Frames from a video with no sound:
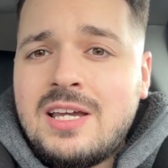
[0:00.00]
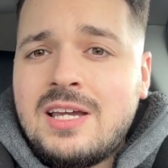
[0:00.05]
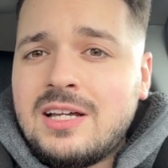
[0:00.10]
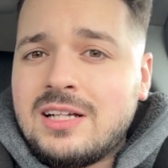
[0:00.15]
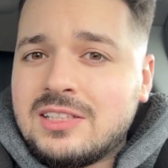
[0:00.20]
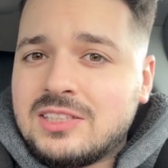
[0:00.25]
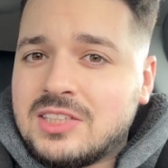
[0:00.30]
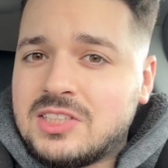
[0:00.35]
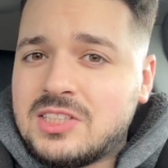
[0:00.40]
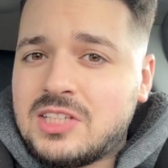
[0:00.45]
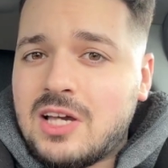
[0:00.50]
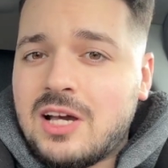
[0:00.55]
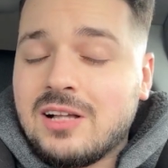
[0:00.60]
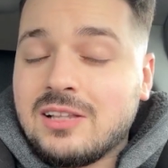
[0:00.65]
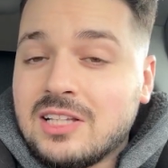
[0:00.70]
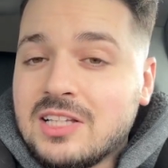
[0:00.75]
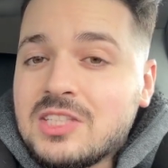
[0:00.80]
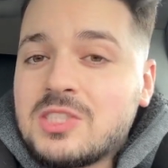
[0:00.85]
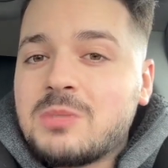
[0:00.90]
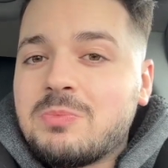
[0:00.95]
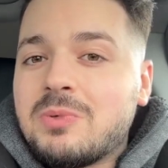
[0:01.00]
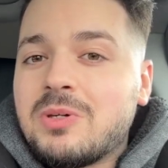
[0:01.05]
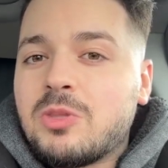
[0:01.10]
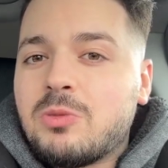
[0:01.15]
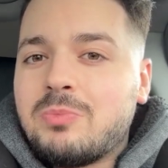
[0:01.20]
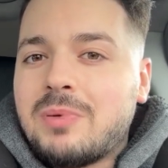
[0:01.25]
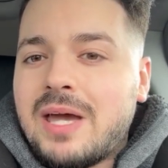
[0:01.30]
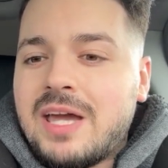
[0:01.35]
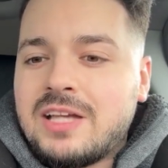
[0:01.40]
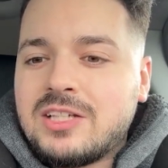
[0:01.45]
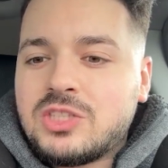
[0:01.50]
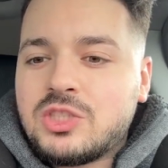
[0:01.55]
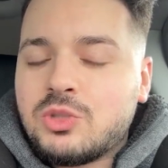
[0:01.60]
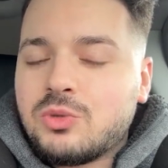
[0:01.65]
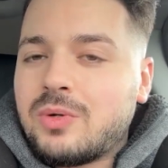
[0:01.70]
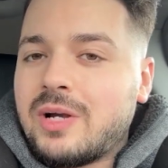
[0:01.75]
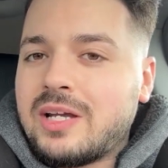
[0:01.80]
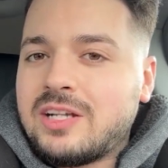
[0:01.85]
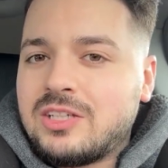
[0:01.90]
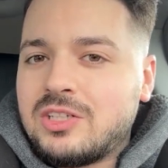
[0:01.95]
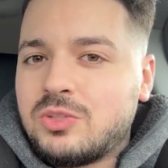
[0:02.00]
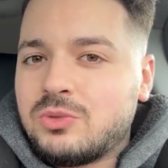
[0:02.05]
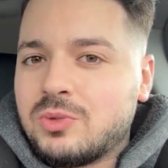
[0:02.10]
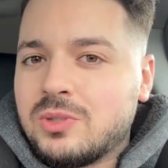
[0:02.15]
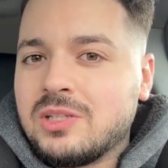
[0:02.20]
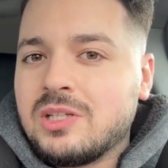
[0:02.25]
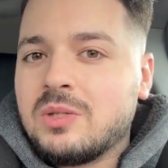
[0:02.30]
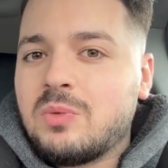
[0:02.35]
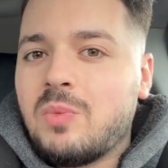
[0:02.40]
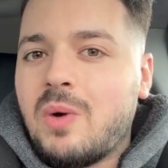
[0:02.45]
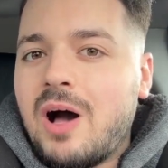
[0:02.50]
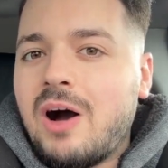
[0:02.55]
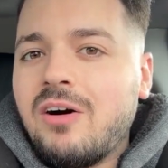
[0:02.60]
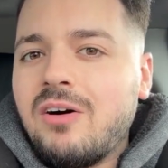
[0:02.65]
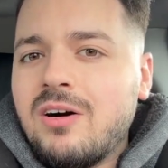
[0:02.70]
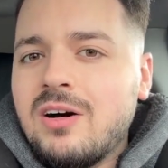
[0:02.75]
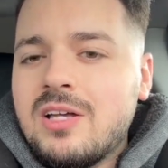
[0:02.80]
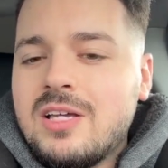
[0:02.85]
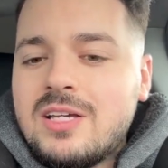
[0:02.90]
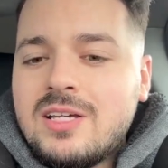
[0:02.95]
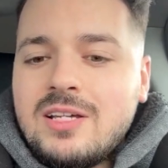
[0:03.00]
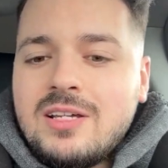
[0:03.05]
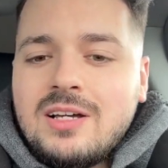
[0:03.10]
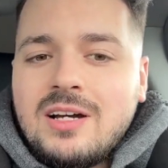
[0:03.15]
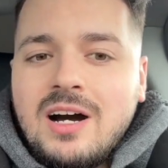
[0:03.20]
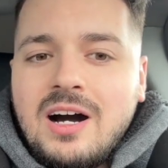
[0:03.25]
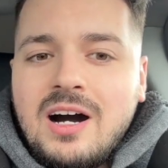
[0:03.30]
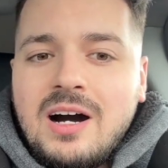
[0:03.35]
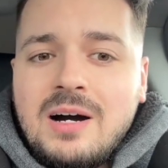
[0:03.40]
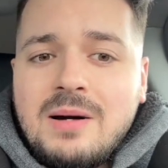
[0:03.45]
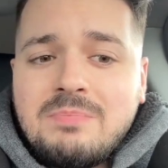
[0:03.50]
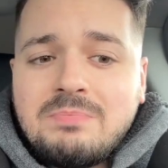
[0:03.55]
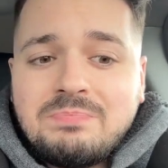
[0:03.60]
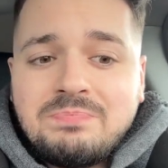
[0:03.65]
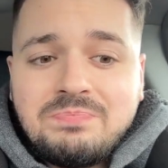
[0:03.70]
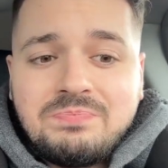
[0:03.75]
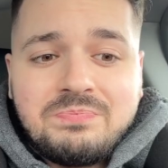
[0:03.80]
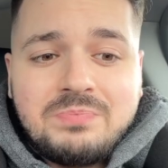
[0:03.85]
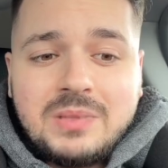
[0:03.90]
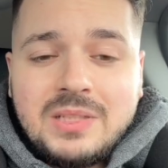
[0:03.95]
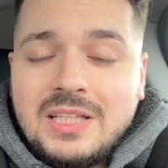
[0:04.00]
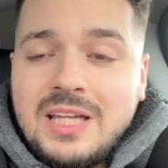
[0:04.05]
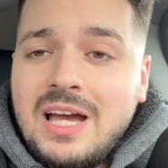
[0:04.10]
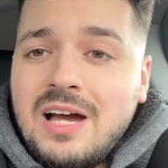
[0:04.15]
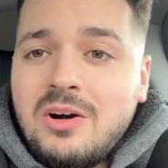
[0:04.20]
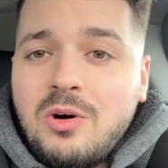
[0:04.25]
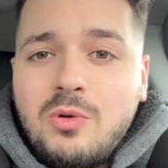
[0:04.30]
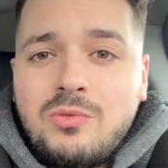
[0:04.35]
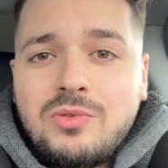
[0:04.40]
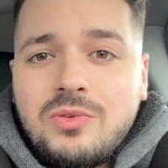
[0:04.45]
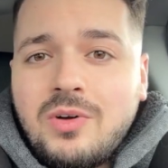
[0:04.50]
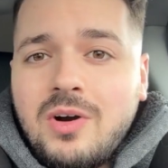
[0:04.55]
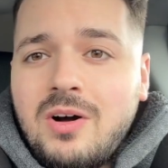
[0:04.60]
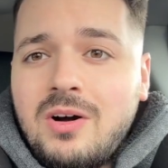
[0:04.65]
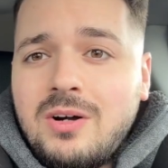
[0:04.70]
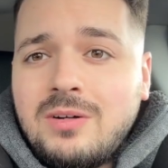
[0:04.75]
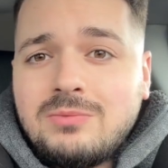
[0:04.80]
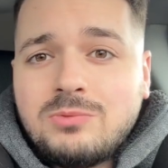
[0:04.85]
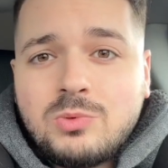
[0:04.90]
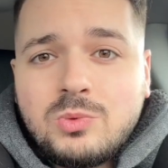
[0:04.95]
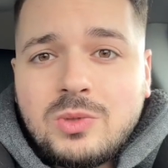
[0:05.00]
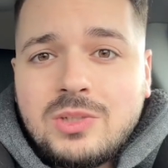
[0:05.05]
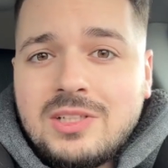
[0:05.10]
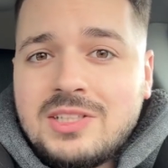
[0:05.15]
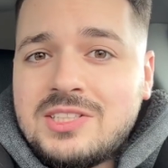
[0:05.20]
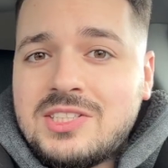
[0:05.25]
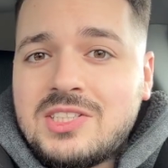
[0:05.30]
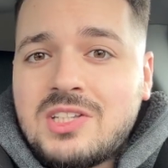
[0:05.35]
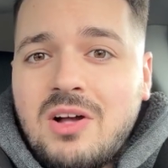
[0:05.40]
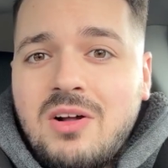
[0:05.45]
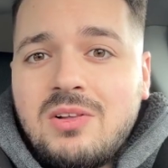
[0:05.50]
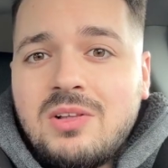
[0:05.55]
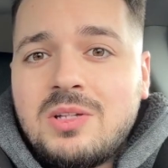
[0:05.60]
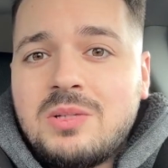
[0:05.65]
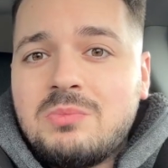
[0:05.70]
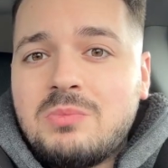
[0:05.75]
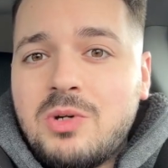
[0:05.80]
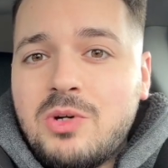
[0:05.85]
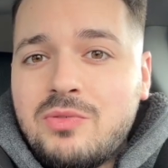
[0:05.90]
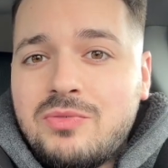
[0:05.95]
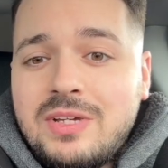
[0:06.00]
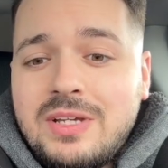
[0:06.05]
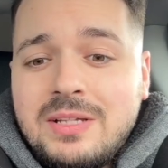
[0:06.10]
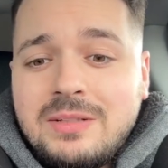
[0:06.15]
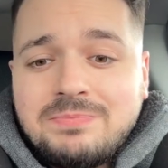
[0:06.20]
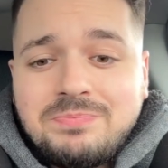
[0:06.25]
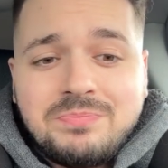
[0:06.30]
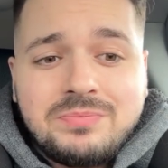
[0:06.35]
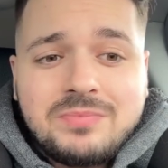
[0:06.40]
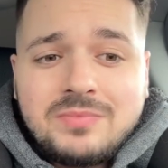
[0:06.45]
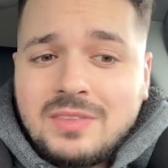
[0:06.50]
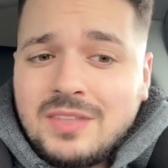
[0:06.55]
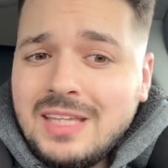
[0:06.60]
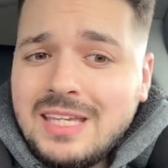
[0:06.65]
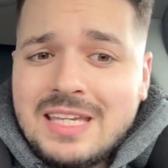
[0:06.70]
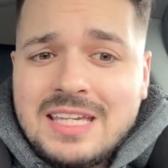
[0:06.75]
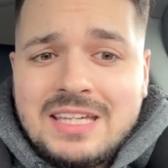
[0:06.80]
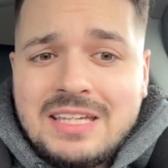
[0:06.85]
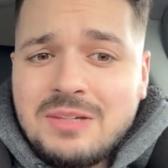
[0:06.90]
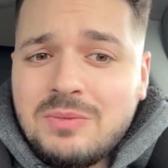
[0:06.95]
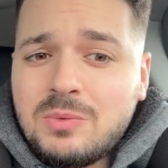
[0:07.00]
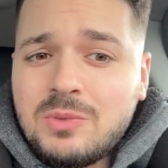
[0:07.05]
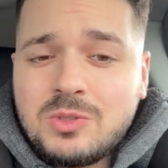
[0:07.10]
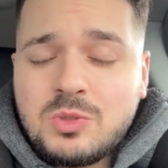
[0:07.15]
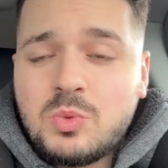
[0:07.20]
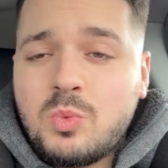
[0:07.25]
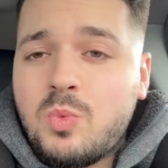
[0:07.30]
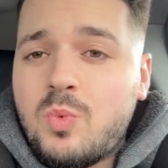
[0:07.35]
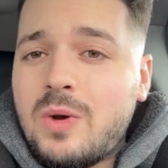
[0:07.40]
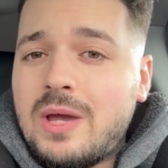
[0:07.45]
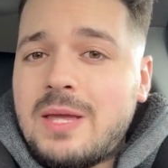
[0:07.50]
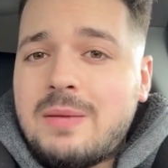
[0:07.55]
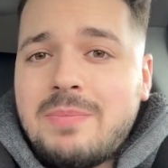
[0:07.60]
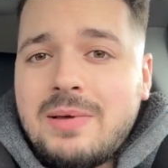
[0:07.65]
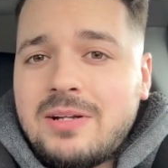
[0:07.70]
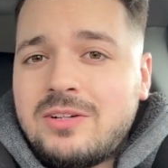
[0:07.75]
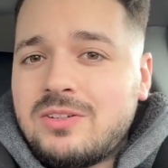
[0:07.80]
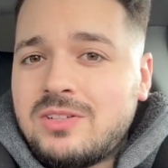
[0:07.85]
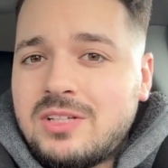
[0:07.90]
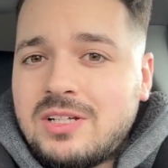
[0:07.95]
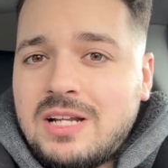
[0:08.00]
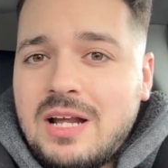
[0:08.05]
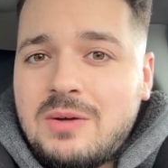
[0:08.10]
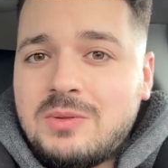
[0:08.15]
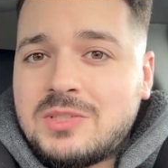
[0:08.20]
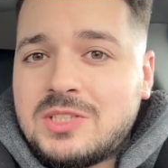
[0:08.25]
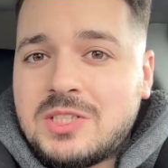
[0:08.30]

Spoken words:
Elizabeth Banks directed really well. But yeah, overall, really solid movie. It was way better than I was